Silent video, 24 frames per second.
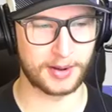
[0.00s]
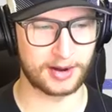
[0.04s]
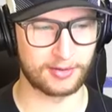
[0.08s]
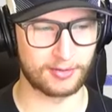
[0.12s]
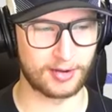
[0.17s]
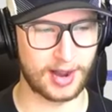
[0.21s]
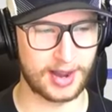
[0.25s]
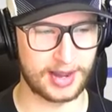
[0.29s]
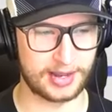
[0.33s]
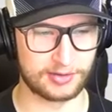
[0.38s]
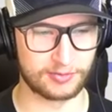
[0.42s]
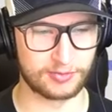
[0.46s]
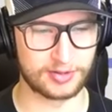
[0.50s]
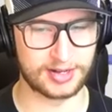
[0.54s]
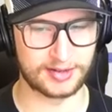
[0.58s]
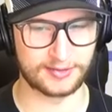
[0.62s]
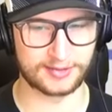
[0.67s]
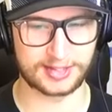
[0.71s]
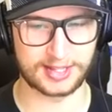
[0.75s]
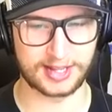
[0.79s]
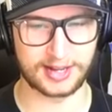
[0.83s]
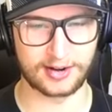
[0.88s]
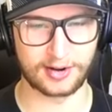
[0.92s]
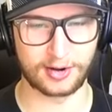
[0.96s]
by Ryan
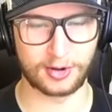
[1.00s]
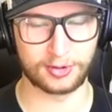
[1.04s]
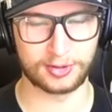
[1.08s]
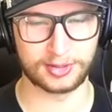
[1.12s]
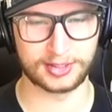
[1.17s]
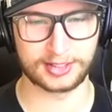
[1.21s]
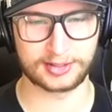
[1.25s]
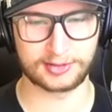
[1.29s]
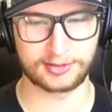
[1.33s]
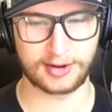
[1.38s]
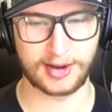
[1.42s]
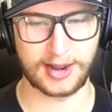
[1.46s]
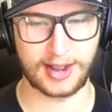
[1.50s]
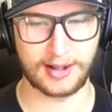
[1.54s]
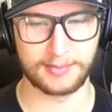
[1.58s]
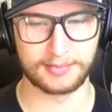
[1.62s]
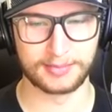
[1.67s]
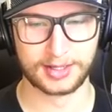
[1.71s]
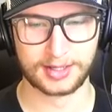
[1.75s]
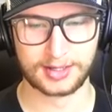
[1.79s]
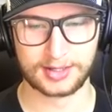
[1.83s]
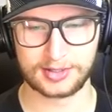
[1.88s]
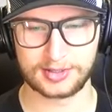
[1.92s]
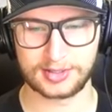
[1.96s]
Reaves there. Holy crap.
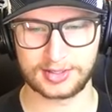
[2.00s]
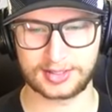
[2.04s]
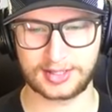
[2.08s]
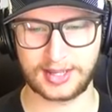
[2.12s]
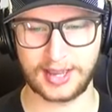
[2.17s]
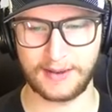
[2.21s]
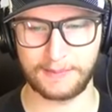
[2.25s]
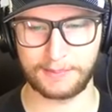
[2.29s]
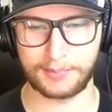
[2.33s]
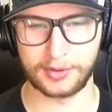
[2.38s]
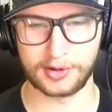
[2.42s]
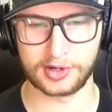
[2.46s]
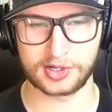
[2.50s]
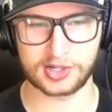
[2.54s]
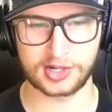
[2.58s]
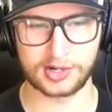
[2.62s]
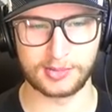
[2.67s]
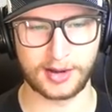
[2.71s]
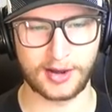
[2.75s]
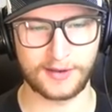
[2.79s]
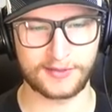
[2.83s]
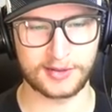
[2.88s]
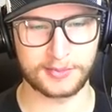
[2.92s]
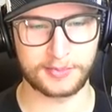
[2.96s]
Just kept pushing
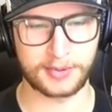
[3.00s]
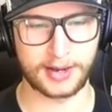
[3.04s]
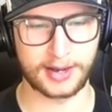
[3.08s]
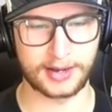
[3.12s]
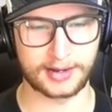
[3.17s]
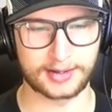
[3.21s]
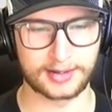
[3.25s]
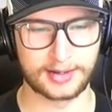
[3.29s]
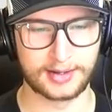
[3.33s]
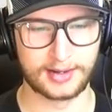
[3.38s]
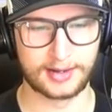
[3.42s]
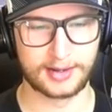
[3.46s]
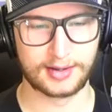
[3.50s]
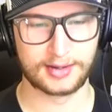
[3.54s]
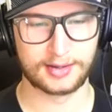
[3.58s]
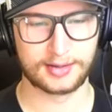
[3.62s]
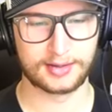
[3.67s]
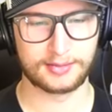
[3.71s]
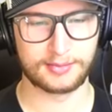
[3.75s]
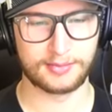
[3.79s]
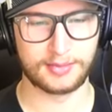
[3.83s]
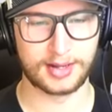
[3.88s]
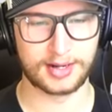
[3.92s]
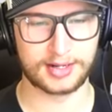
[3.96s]
him off the puck.
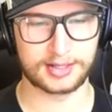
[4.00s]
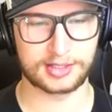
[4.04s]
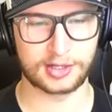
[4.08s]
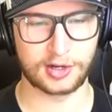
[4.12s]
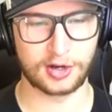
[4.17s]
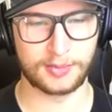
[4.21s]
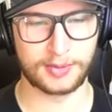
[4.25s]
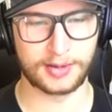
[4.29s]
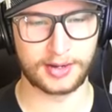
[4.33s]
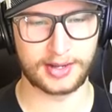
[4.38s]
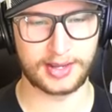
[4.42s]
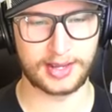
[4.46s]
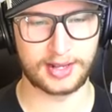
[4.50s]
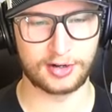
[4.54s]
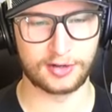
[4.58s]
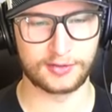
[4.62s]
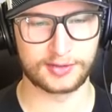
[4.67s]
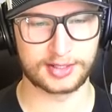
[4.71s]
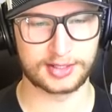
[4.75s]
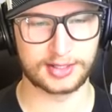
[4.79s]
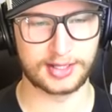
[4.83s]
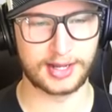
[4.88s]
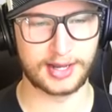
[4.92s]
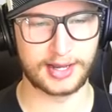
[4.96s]
Manitoba in over
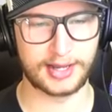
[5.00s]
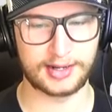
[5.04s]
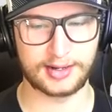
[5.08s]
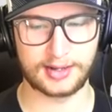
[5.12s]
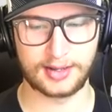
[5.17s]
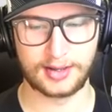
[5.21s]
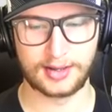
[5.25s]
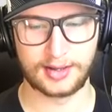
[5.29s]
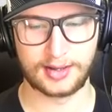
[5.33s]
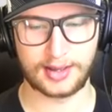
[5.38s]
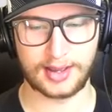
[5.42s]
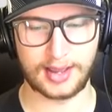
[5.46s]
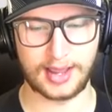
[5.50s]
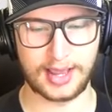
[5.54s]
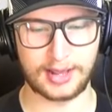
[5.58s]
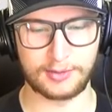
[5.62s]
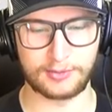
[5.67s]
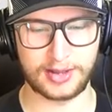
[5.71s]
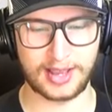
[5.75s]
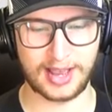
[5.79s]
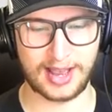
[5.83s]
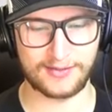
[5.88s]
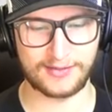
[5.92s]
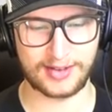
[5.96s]
the line. And
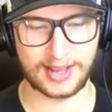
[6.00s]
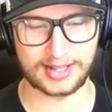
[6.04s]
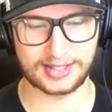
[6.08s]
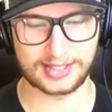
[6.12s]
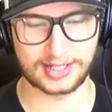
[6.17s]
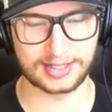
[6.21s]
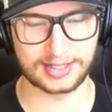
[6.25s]
we have a